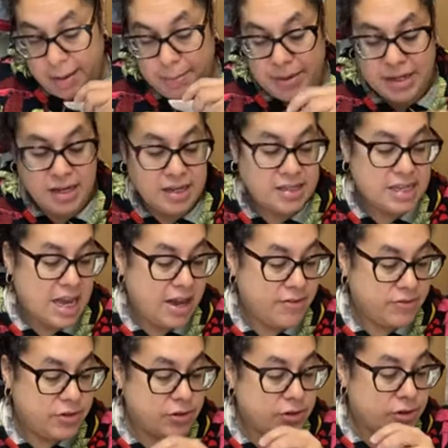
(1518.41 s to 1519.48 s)
Because
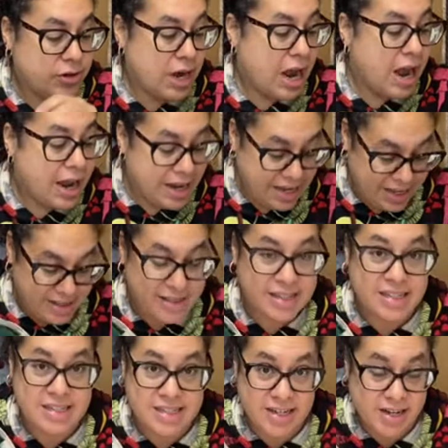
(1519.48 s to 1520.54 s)
after I get
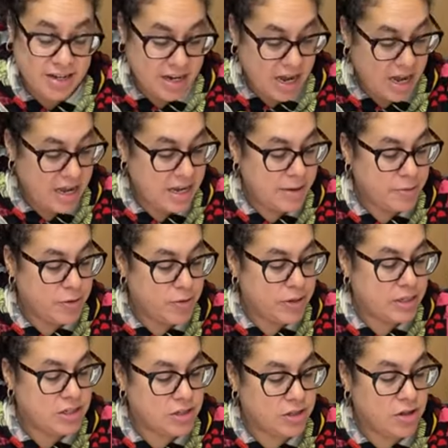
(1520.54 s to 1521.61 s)
this done, I am
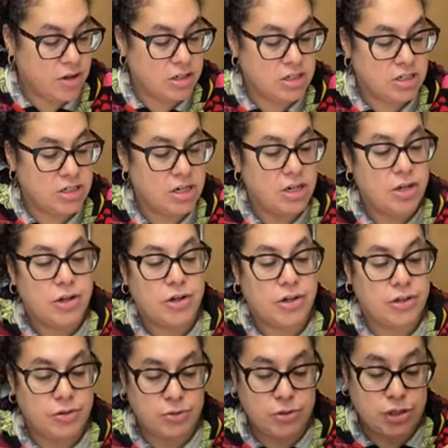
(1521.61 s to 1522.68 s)
going to launch
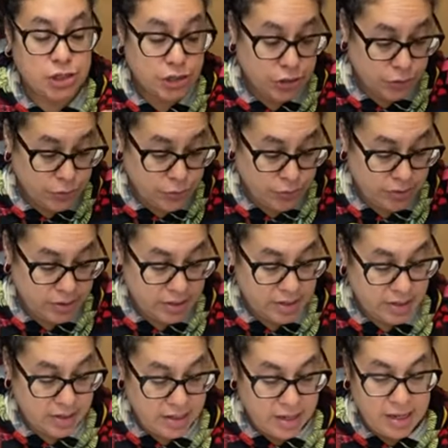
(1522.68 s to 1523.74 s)
clue 2,
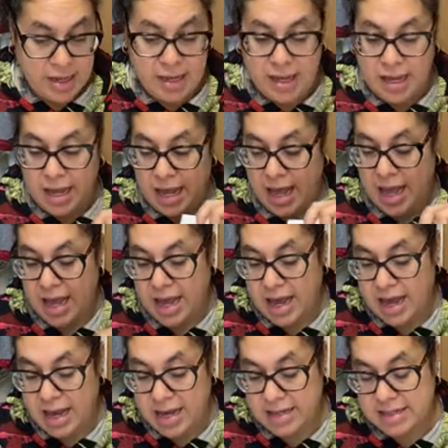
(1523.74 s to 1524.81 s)

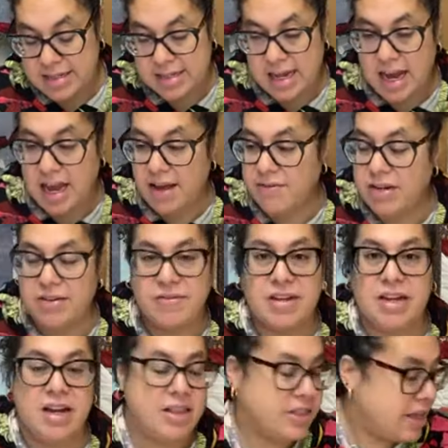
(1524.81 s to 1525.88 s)
and I haven't even
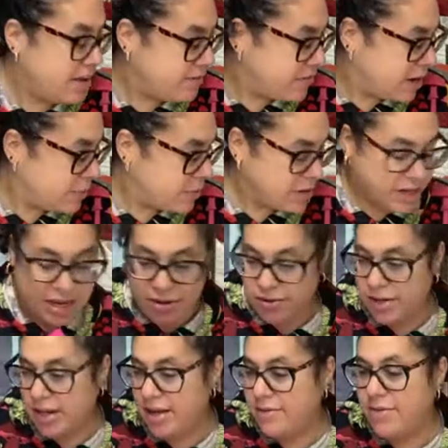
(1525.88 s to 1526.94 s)
cut that fabric out
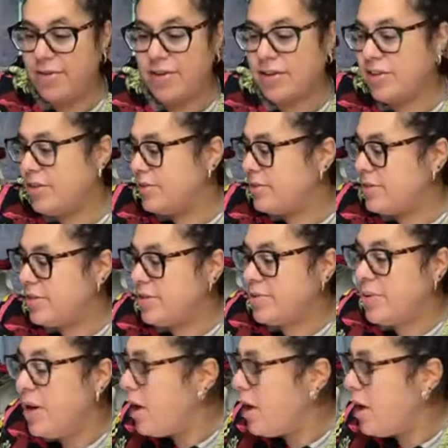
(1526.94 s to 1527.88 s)
yet for clue 2.